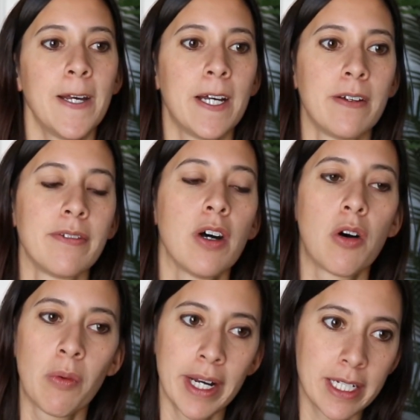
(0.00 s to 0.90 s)
of
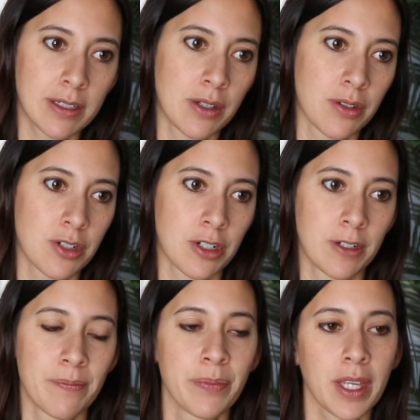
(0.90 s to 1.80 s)
Hawaiian
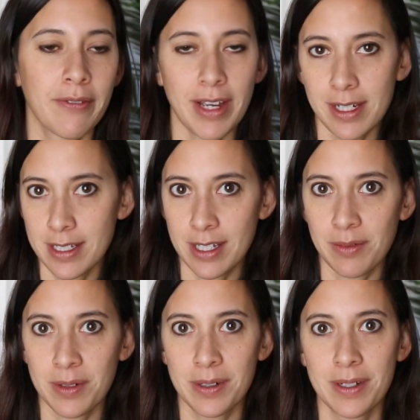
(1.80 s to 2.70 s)
culture, fantasy
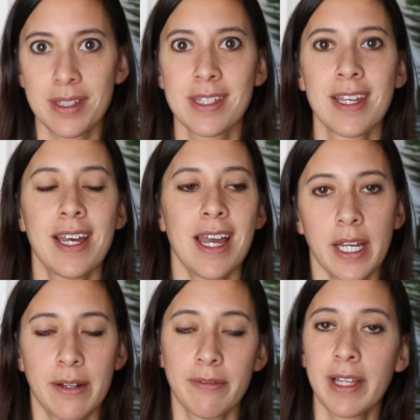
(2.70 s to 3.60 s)
worlds,
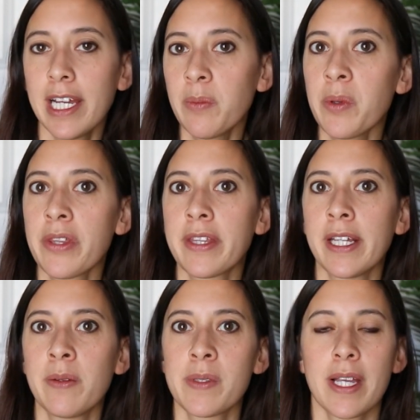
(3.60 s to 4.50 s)
and relatable
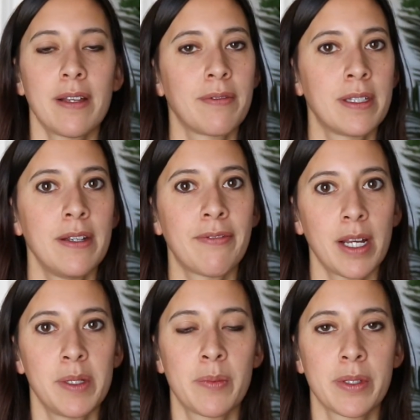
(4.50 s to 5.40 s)
themes that would
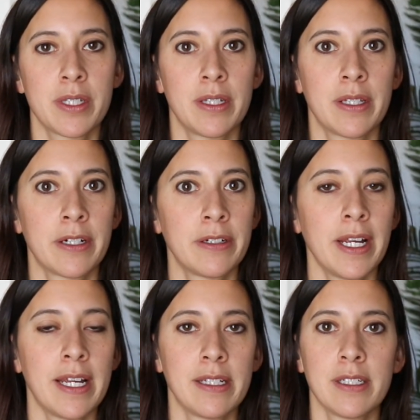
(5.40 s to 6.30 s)
invite people to learn
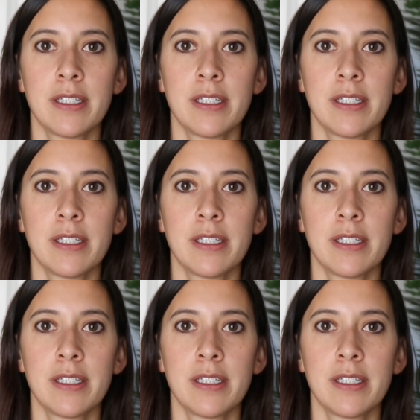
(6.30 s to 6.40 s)
and